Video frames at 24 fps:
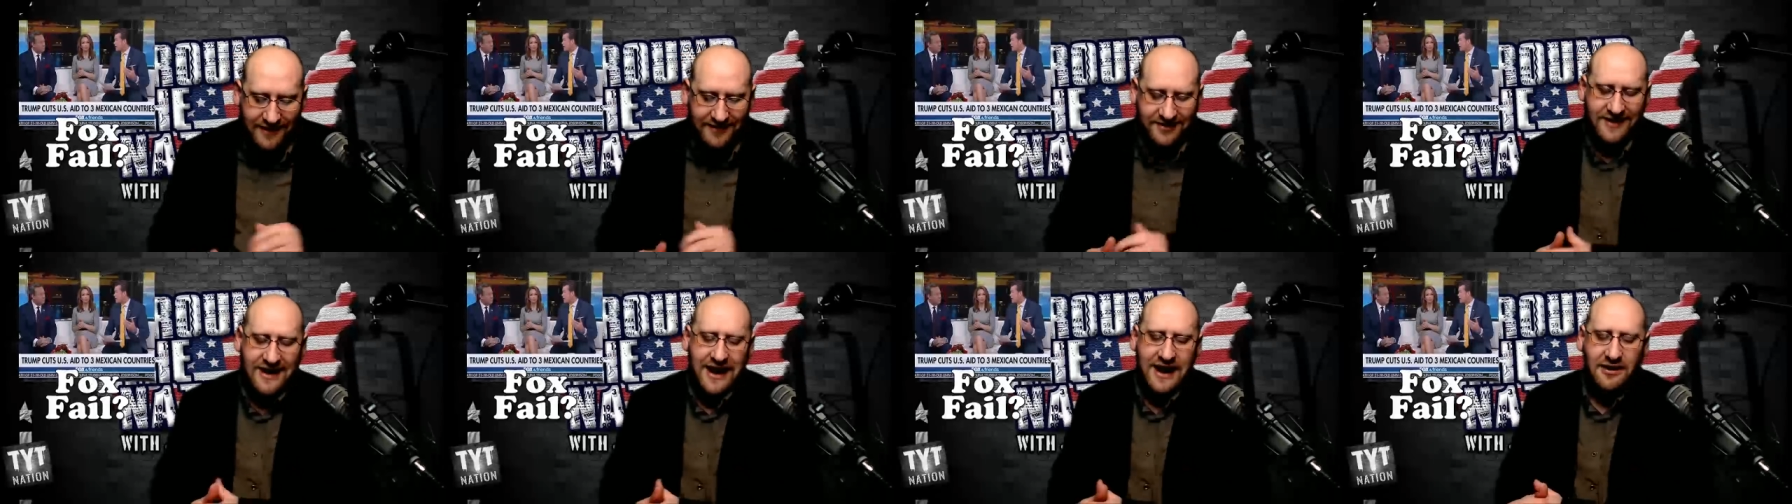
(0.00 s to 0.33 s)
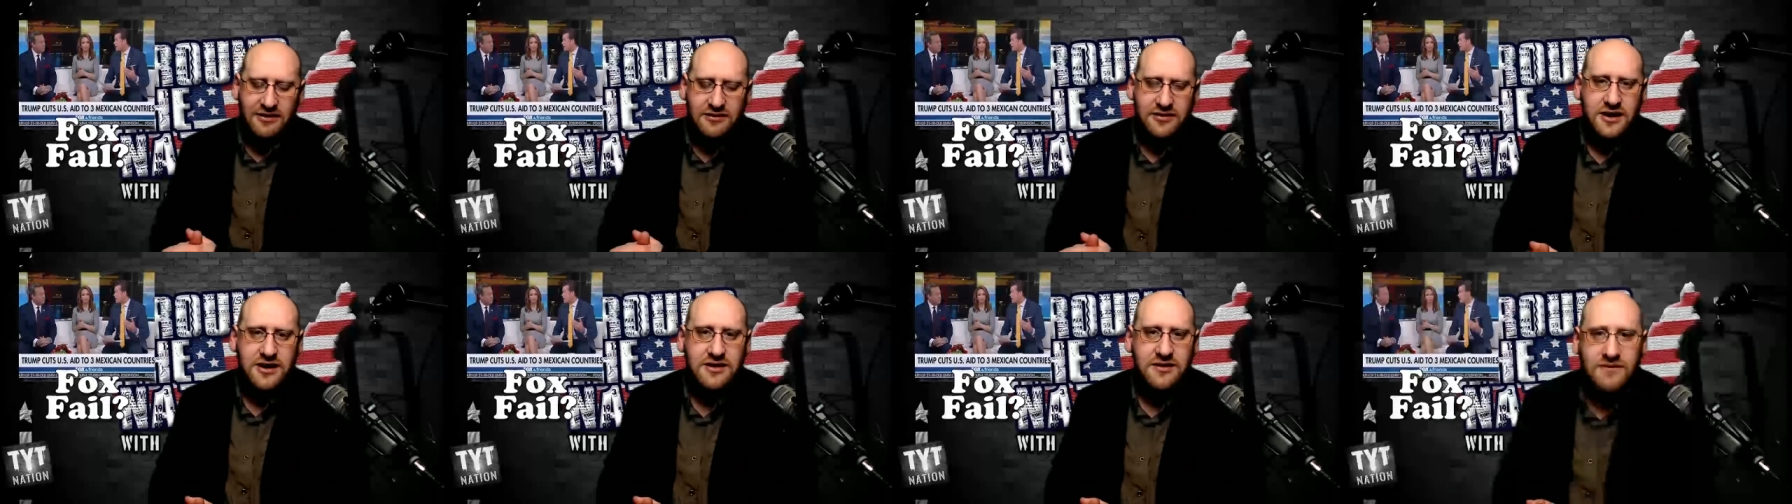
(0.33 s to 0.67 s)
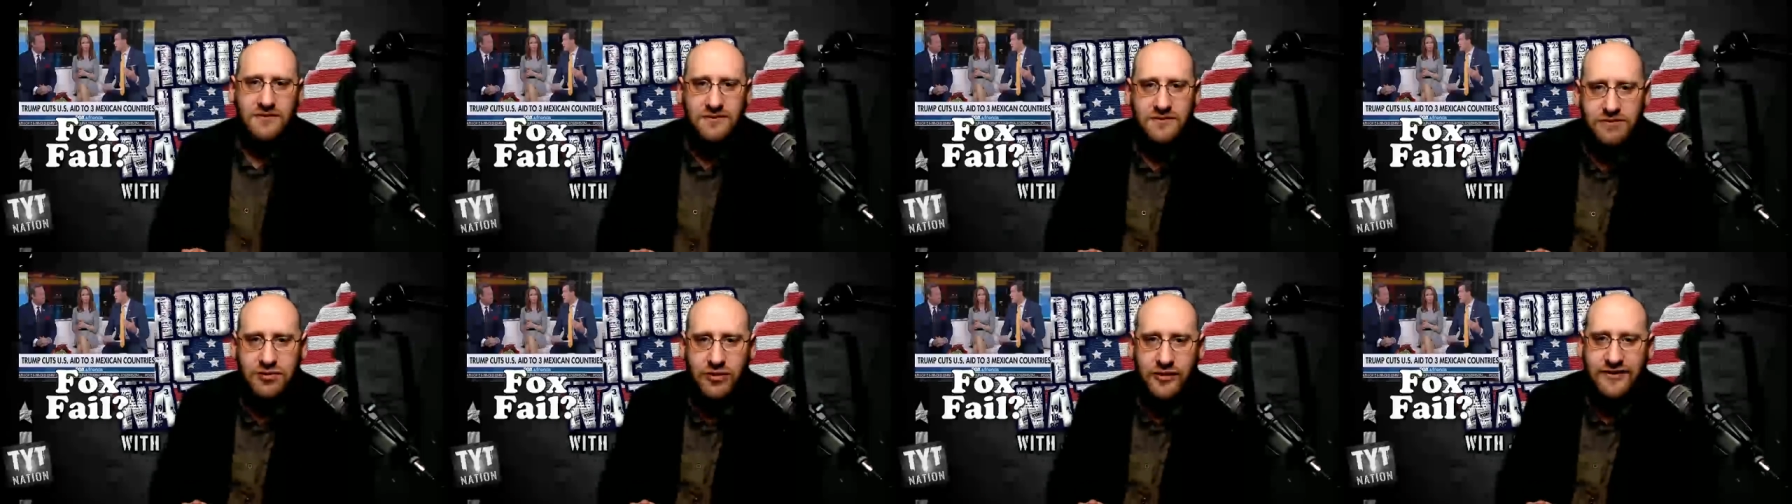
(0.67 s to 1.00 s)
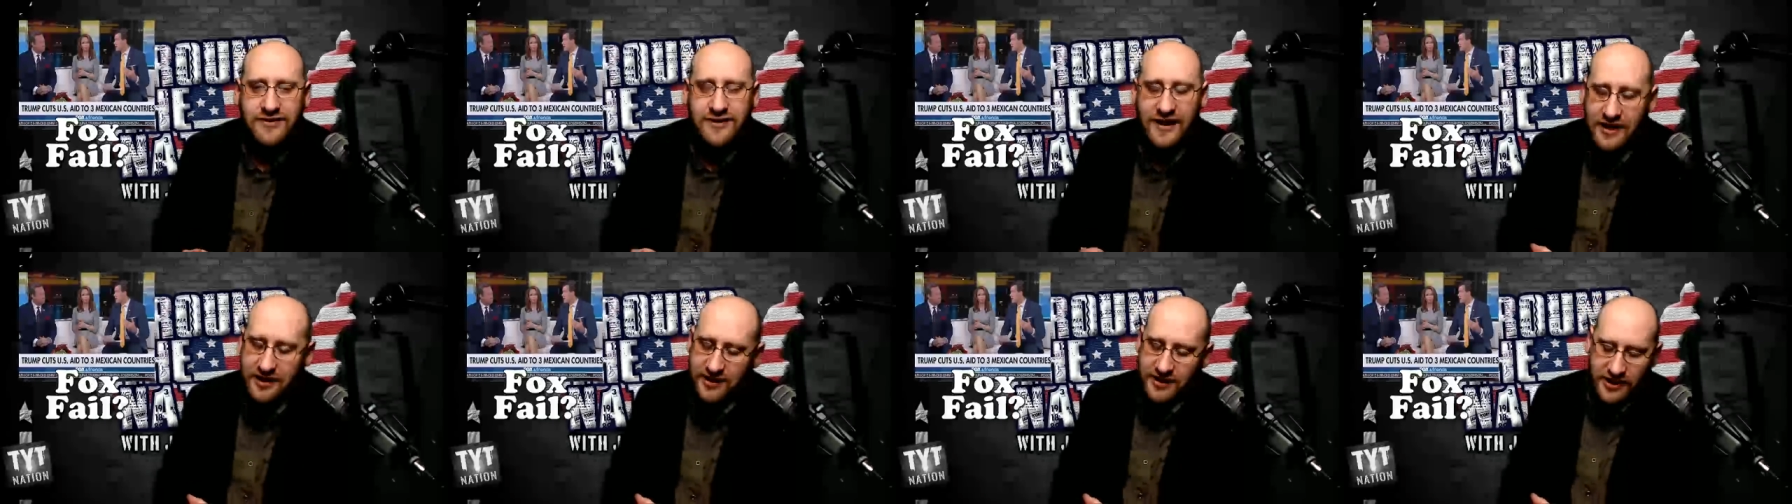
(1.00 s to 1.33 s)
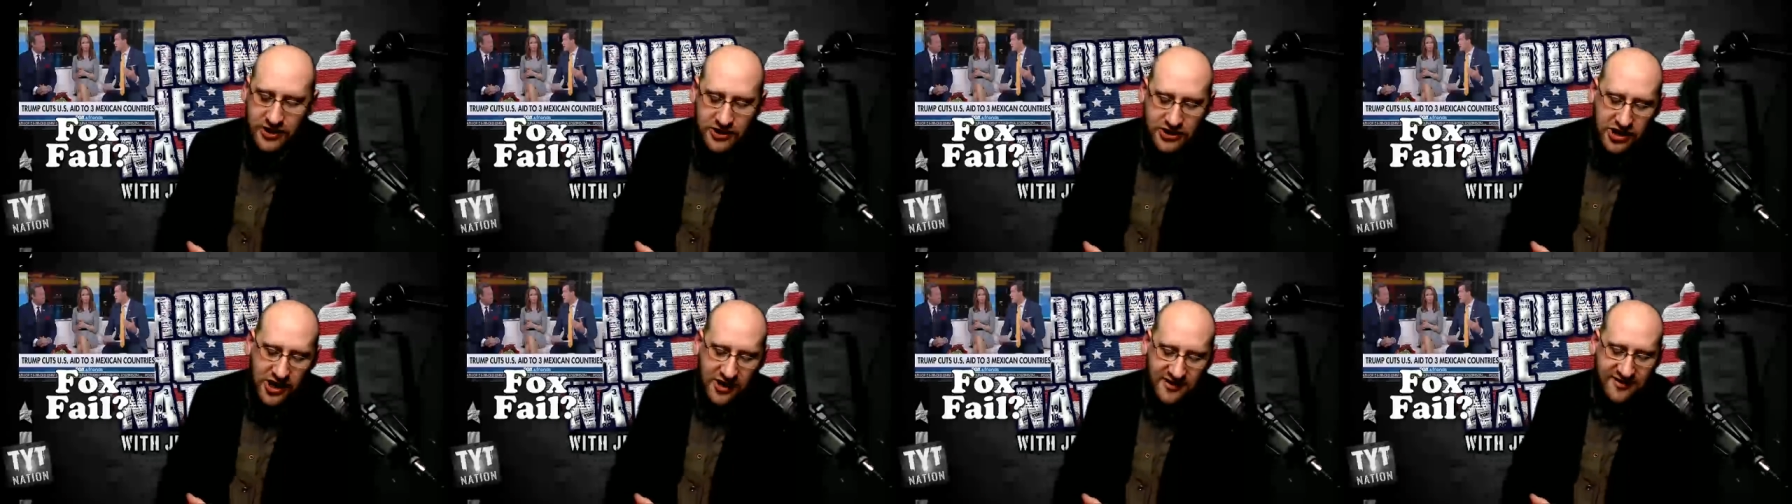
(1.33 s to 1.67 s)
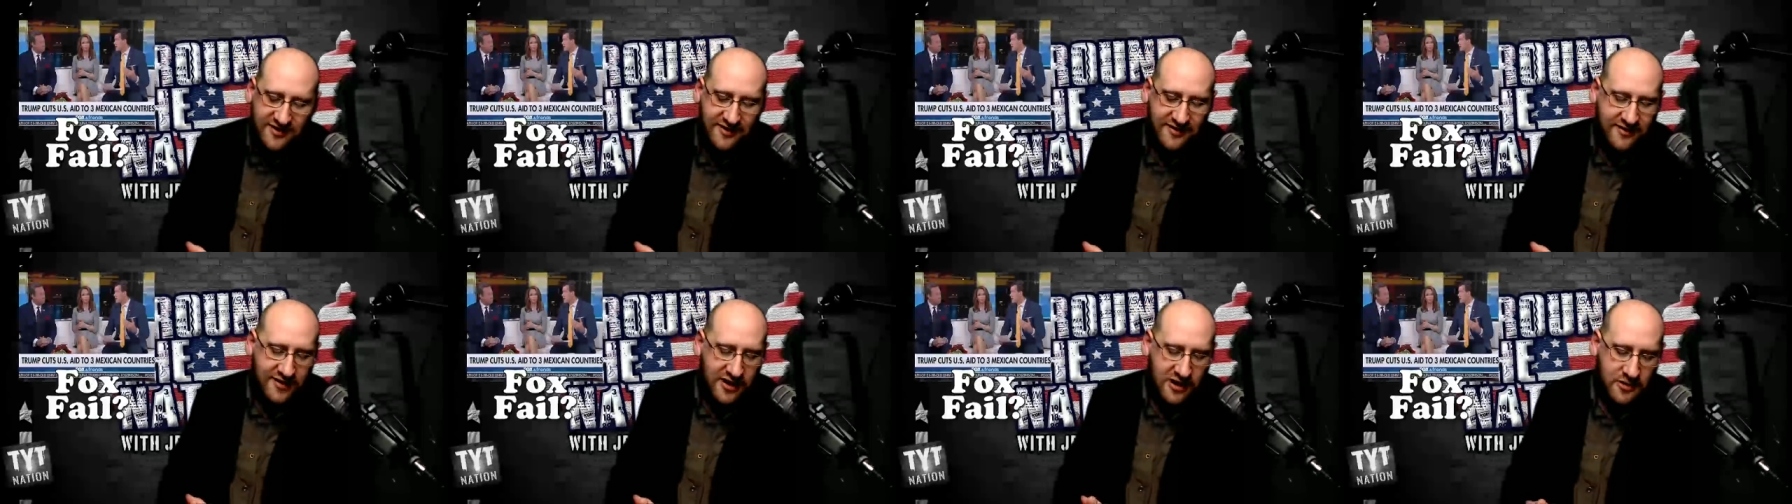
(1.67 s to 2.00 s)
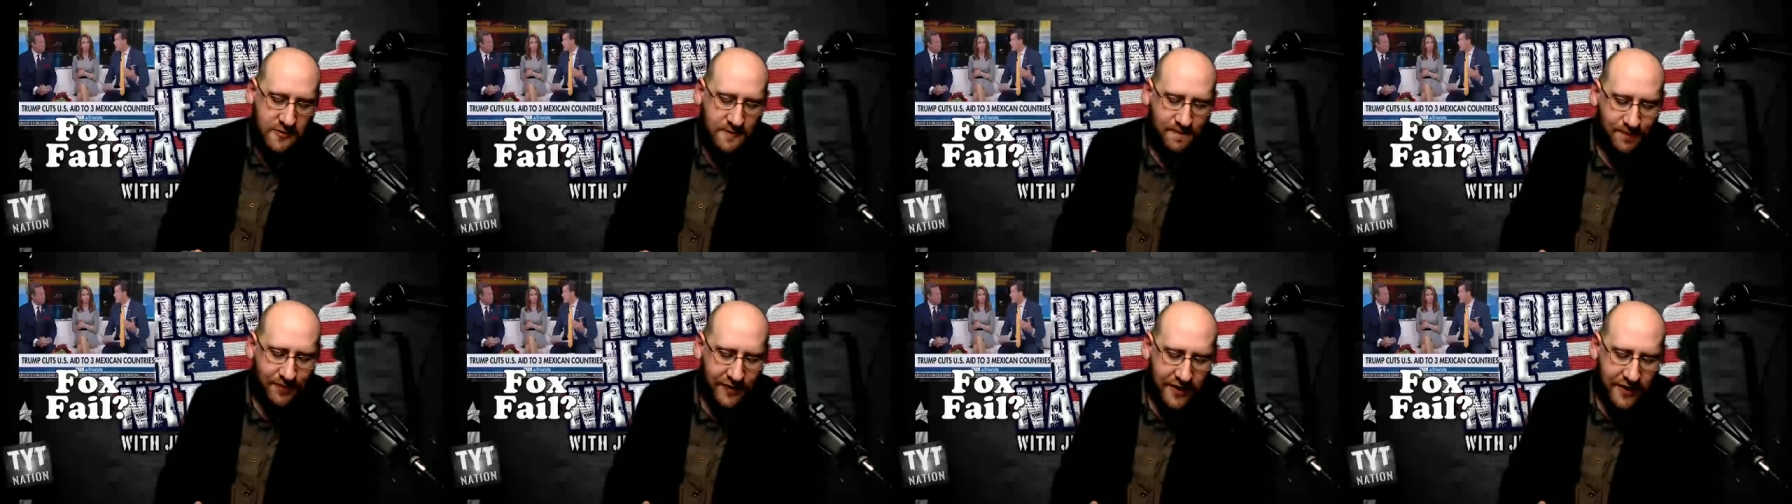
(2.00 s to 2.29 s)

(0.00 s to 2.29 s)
Kennerly points out an injustice here.